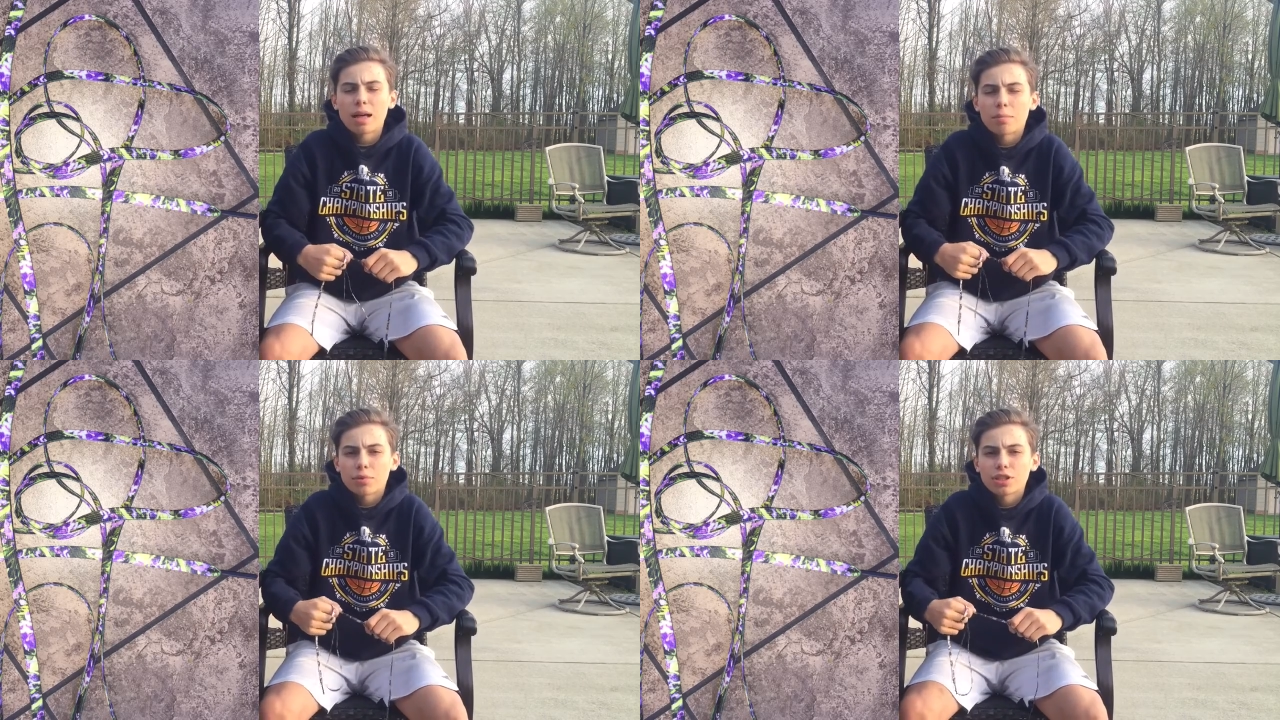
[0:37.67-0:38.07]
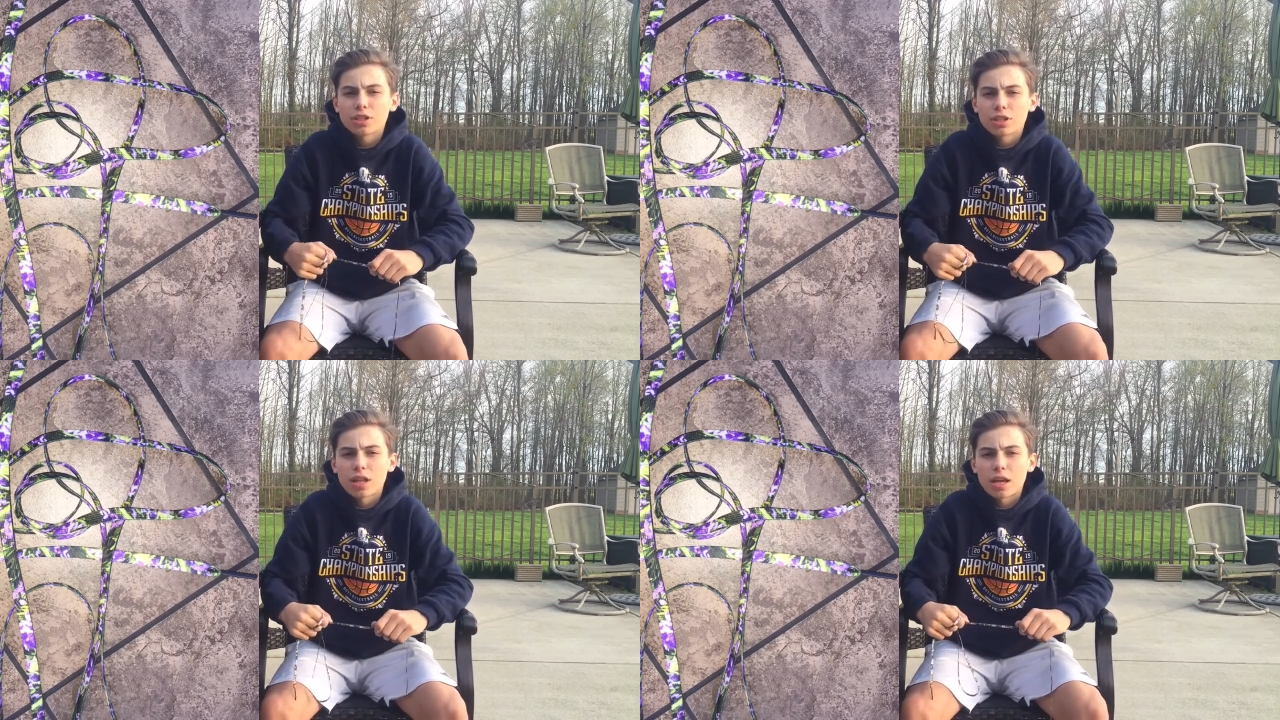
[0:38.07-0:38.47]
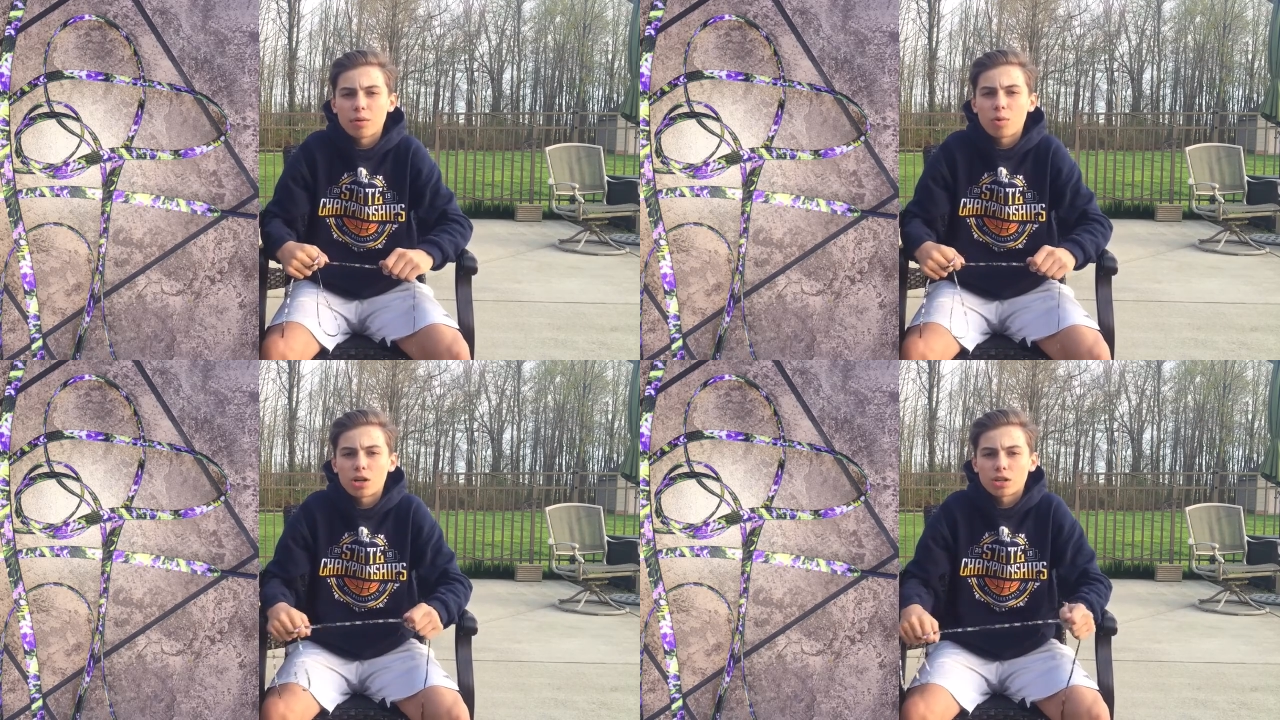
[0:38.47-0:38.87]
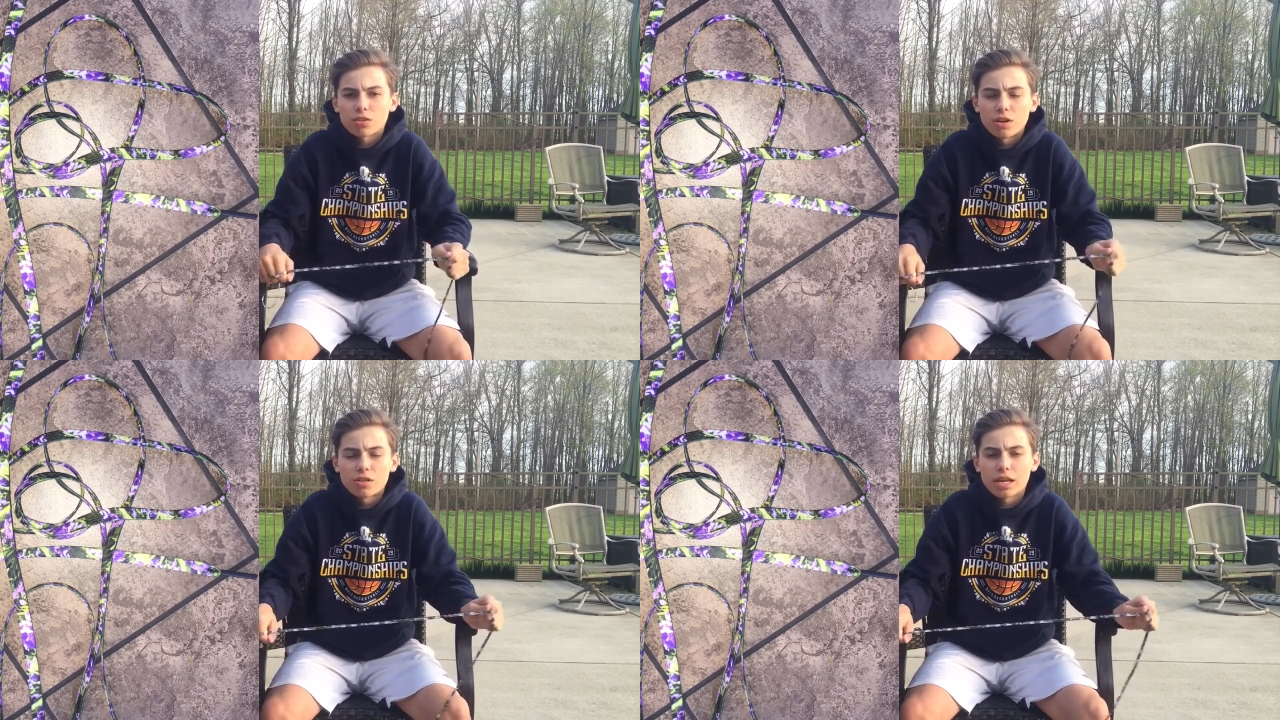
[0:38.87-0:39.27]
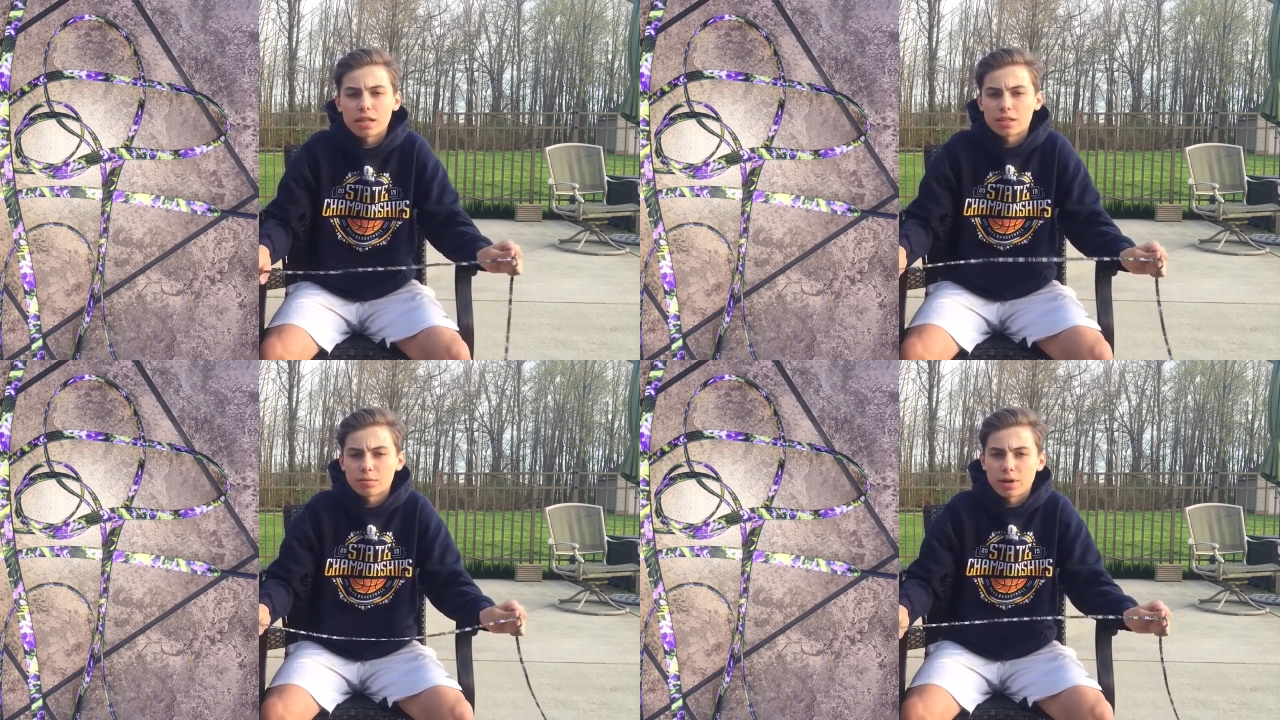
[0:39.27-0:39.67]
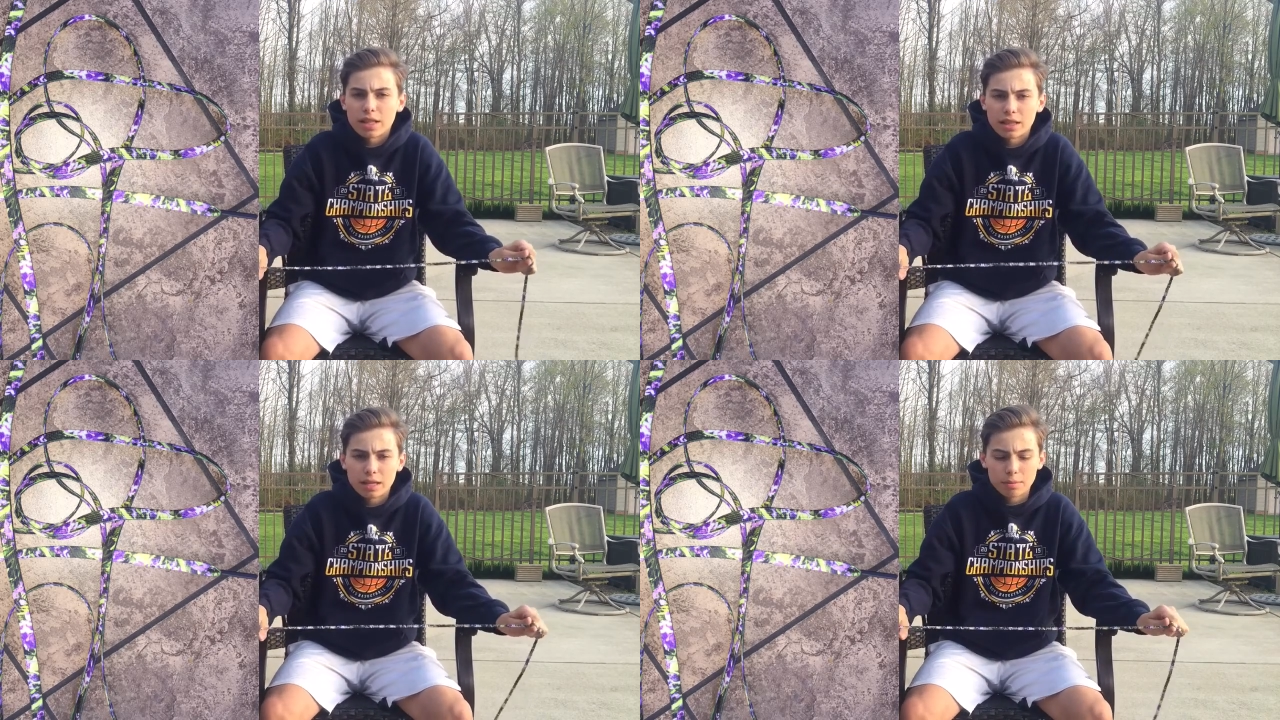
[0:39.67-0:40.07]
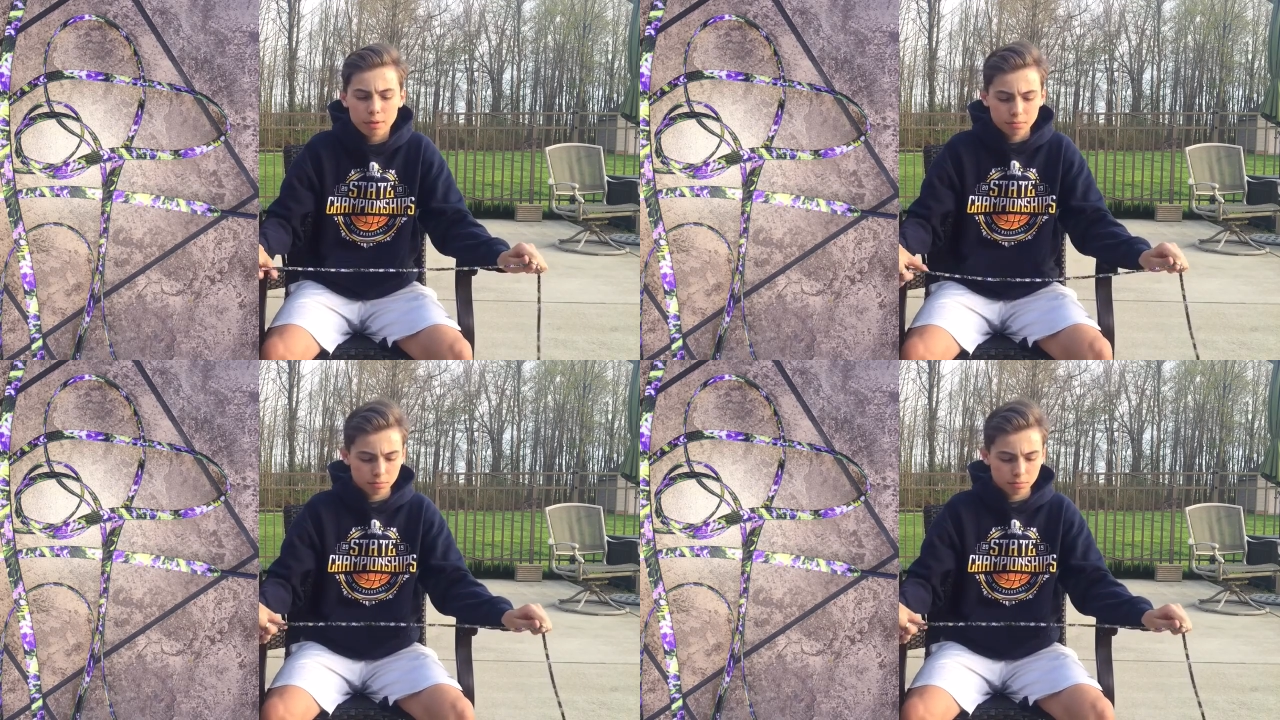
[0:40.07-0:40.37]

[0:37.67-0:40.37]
I'm pretty sure the Watch the Thrones had some red in them.